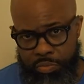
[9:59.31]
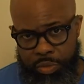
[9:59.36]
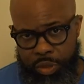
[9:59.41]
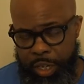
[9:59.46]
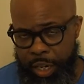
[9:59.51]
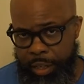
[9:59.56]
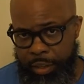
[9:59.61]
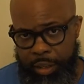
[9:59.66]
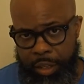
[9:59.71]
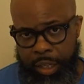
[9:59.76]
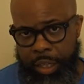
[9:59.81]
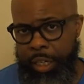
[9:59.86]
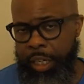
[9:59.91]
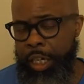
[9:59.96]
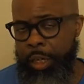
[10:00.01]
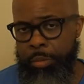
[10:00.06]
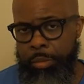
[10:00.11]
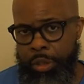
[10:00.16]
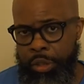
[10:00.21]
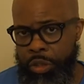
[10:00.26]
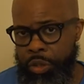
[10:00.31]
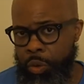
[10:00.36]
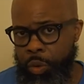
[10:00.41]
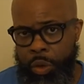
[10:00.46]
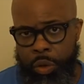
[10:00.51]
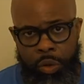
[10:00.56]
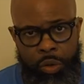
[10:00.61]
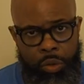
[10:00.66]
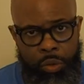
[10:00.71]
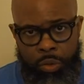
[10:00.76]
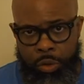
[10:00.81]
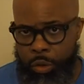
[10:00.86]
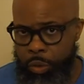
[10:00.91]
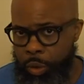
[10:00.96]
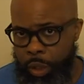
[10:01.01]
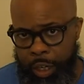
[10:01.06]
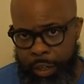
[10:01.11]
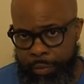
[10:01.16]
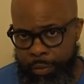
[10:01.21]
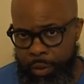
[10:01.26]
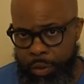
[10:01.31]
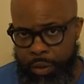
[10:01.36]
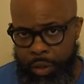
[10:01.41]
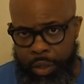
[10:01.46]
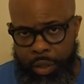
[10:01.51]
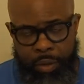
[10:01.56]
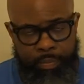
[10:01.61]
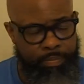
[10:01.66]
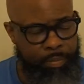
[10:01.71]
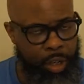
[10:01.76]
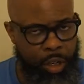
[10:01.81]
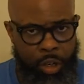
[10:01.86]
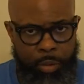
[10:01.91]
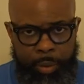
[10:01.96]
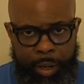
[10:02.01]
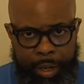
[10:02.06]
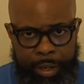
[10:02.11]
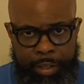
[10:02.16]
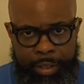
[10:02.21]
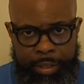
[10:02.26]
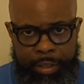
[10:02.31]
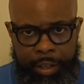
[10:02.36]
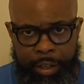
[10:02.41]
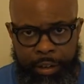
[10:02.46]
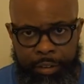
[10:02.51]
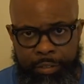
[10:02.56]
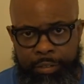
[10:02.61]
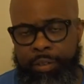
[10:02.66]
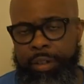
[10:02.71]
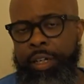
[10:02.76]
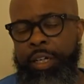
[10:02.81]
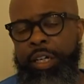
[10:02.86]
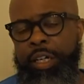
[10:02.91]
take the camera to a whole new level all by itself,